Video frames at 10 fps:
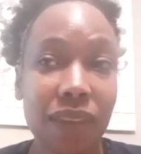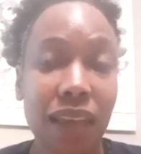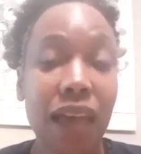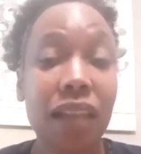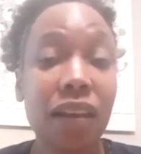
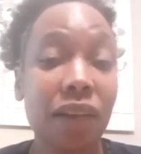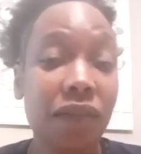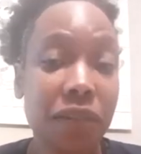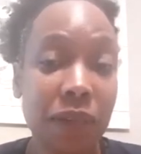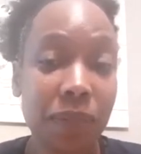I love
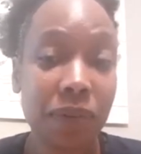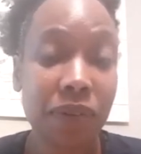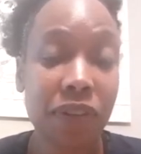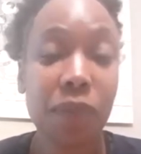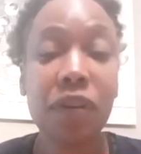these people,
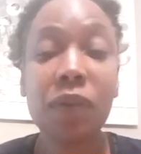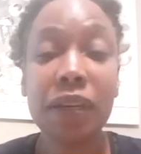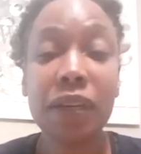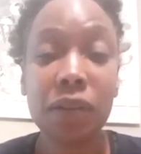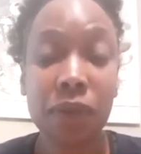so I'm going to
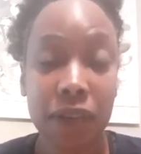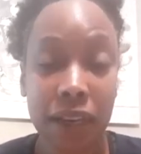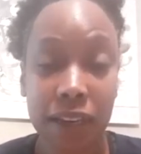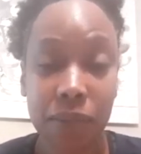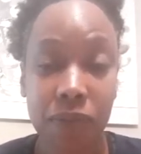wait two more days